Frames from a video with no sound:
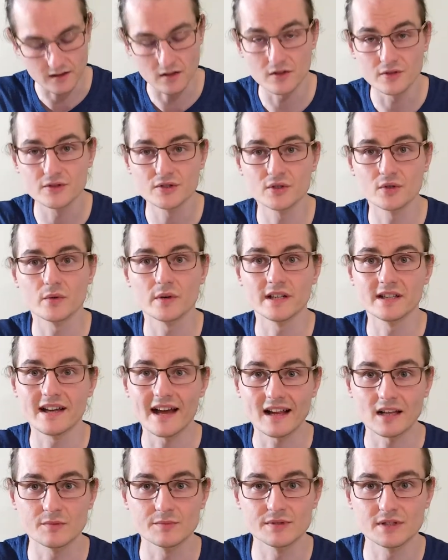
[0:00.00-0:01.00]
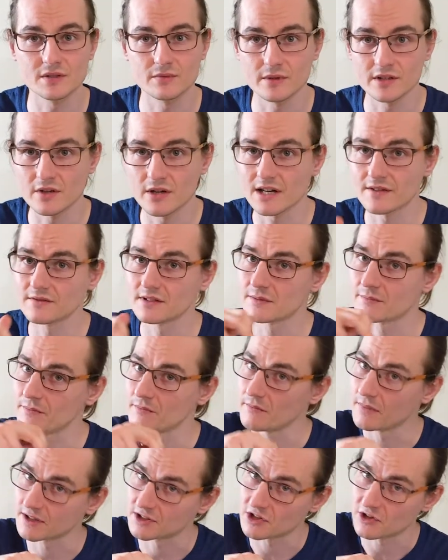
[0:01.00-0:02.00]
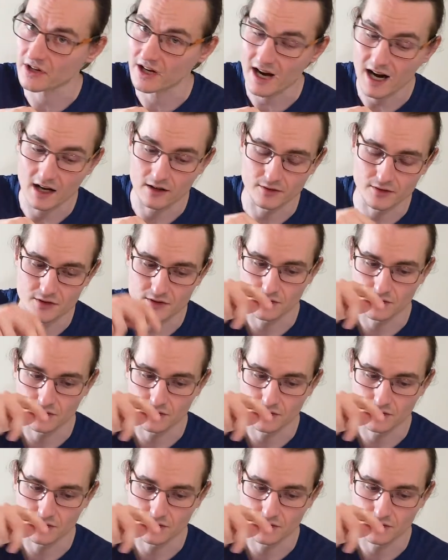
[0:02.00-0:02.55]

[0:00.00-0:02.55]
also it helps when you have the battery out.